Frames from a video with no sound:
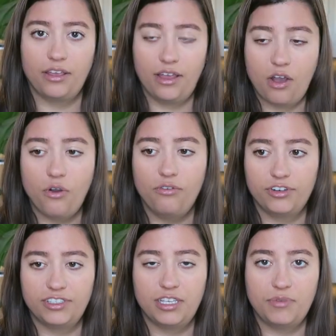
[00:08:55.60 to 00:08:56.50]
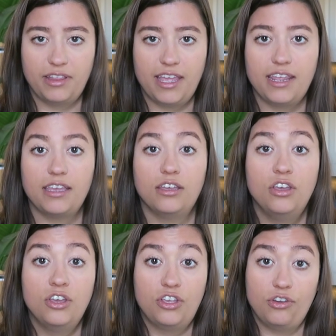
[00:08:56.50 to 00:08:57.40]
like overstimulating
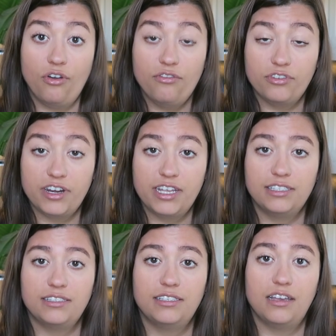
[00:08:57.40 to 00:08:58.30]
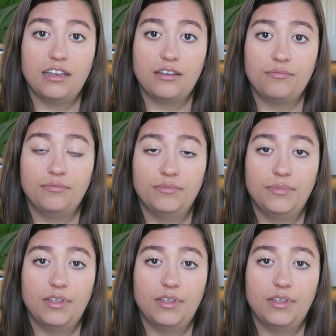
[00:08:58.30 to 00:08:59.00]
your ovaries, um,